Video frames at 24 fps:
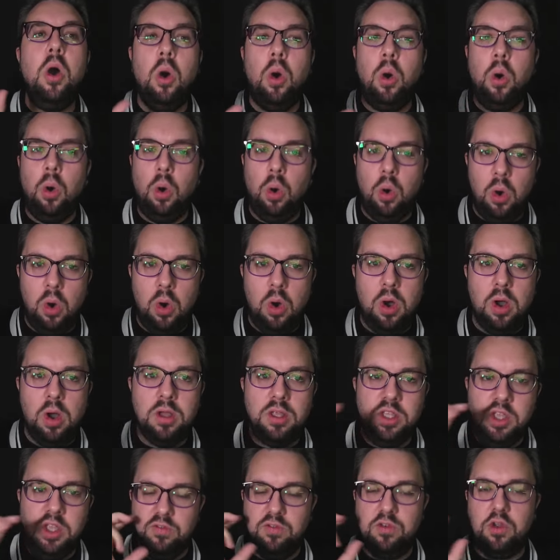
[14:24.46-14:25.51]
or
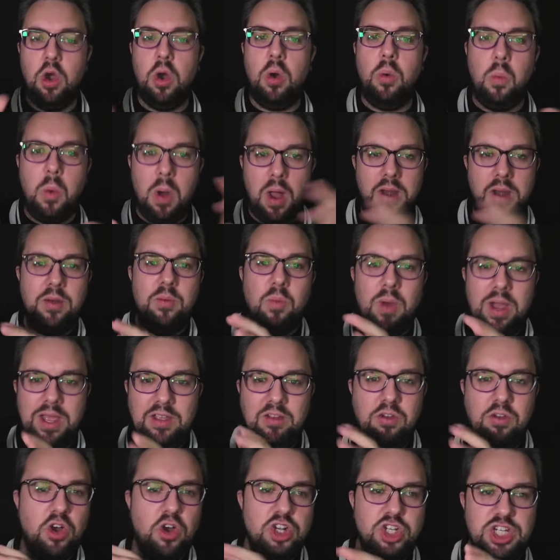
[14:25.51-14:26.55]
you've got one where
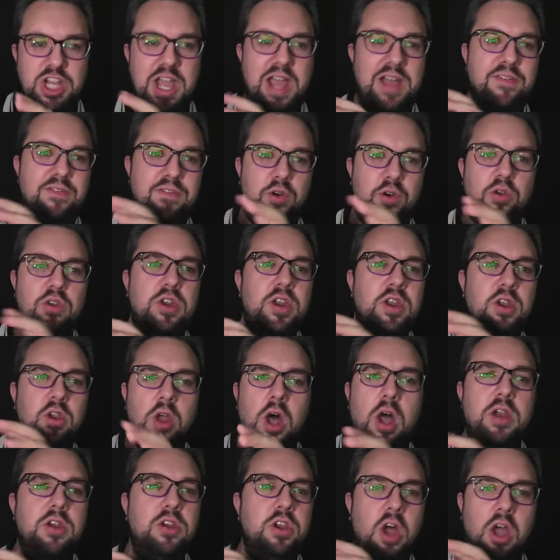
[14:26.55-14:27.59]
you've got Jeff or
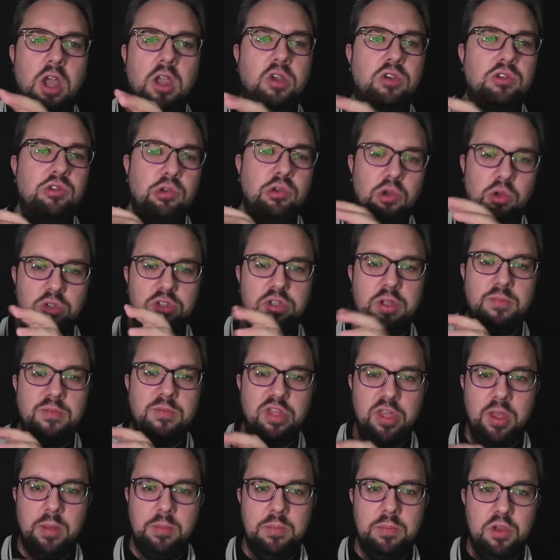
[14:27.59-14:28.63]
Nightcrawler or
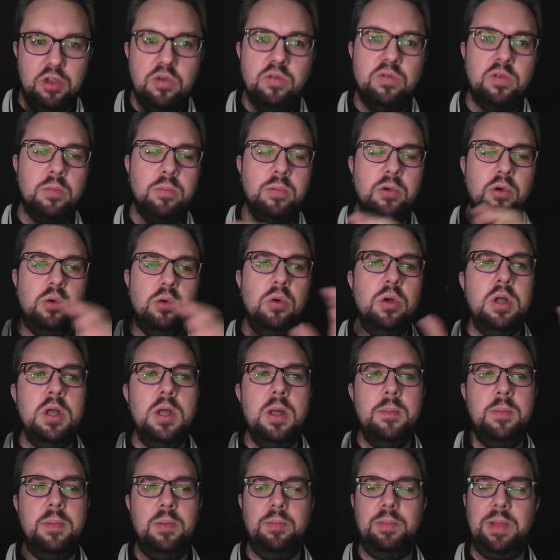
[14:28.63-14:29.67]
something movable.
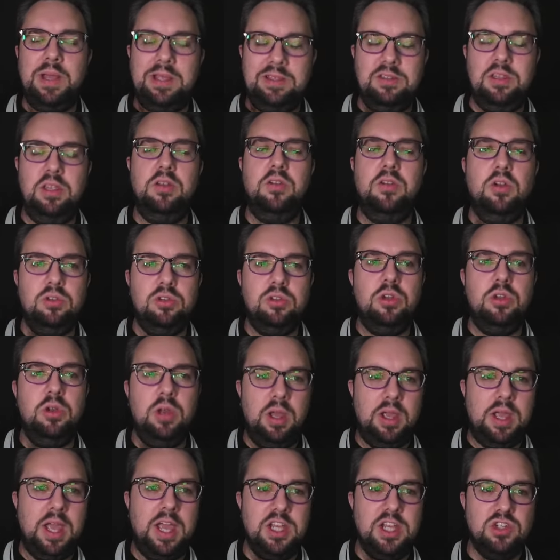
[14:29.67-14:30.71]
But basically you've got 2
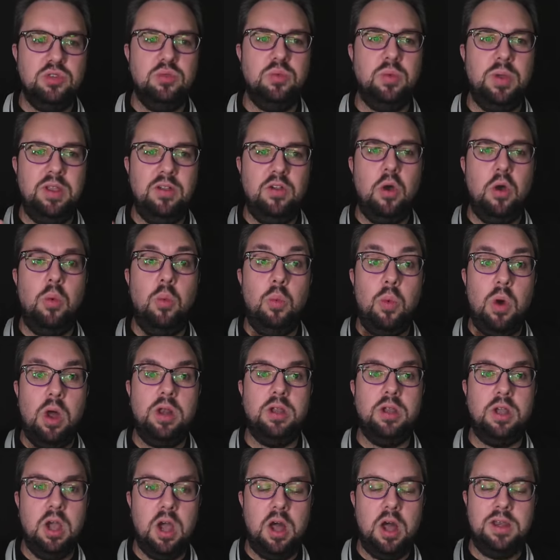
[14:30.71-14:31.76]
locations where you've got
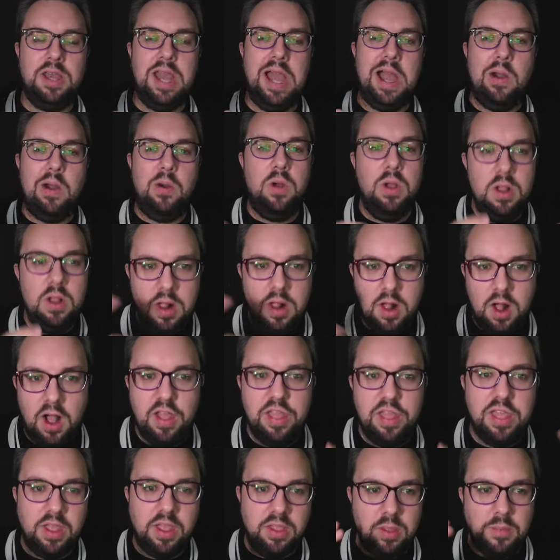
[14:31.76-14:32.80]
1 card. Now, I
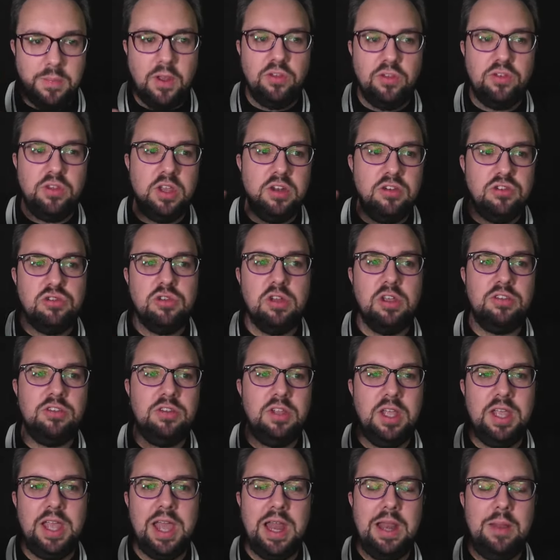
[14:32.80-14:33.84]
think the most
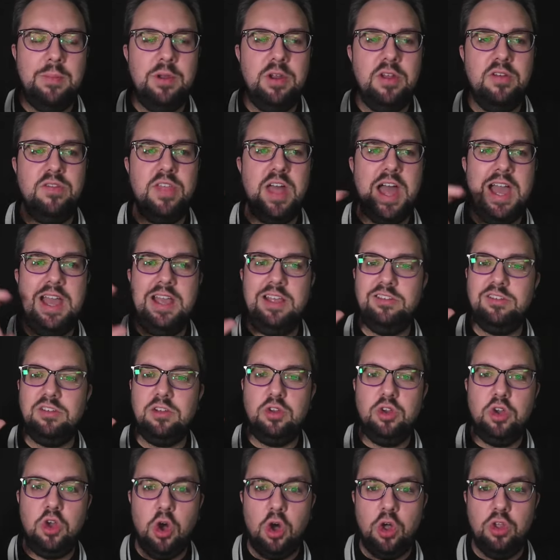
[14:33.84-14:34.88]
interesting element of that is
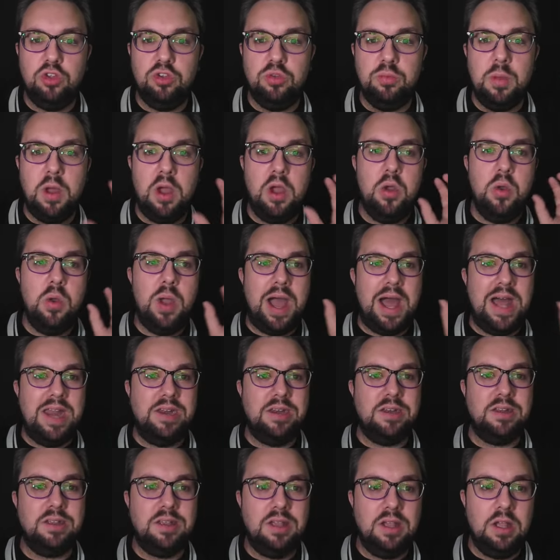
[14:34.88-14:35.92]
Cosmo
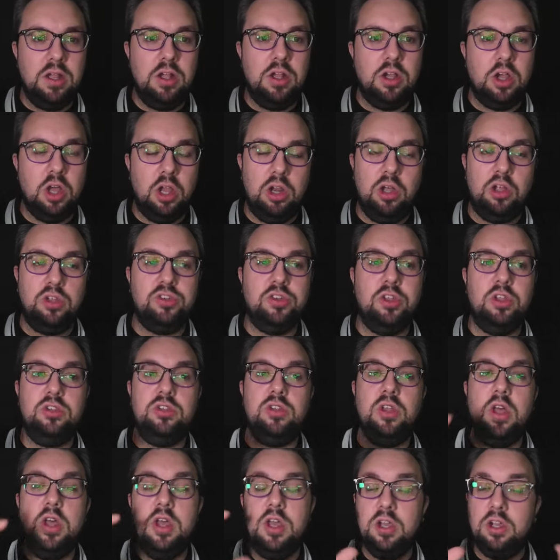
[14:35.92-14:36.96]
and
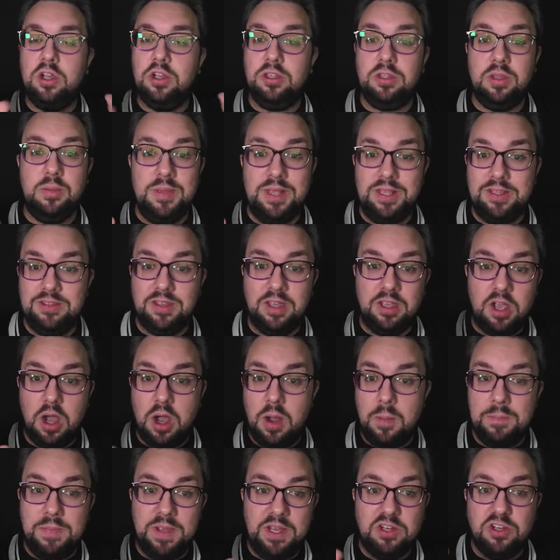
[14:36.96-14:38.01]
Colossus, because it means they
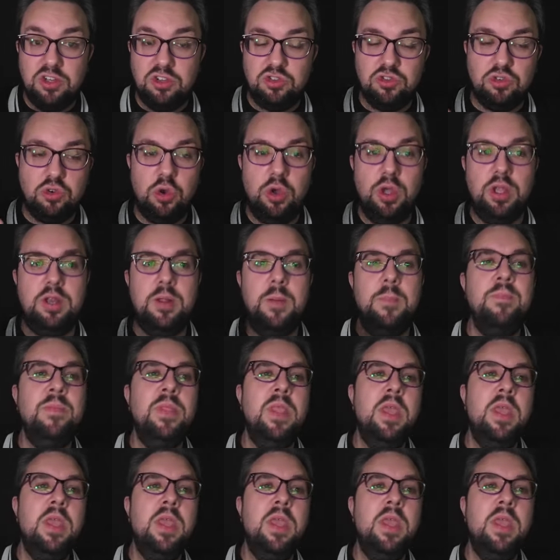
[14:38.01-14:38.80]
can't be destroyed.